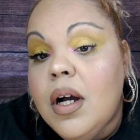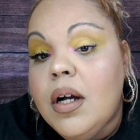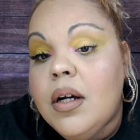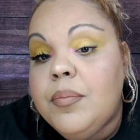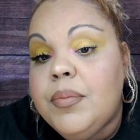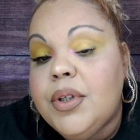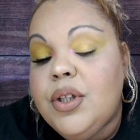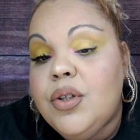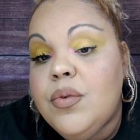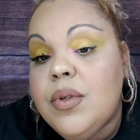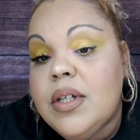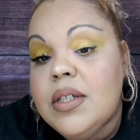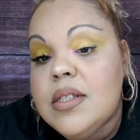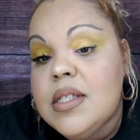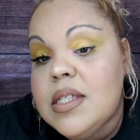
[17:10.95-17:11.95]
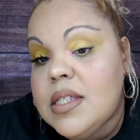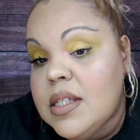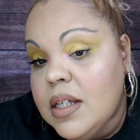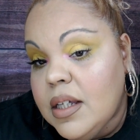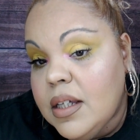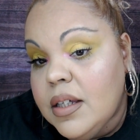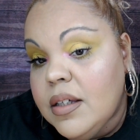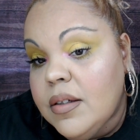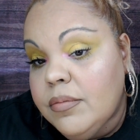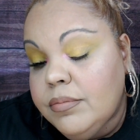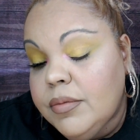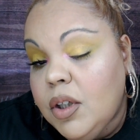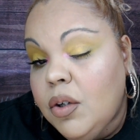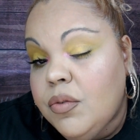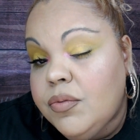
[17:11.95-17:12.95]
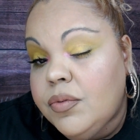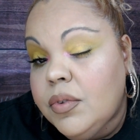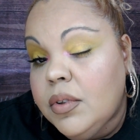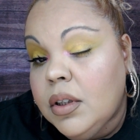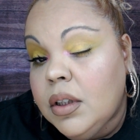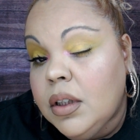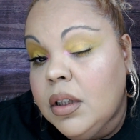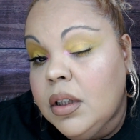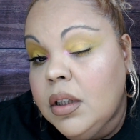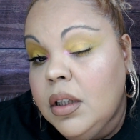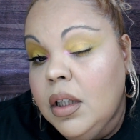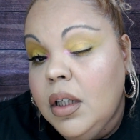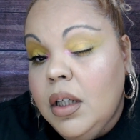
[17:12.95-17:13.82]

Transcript: But you can see, hopefully,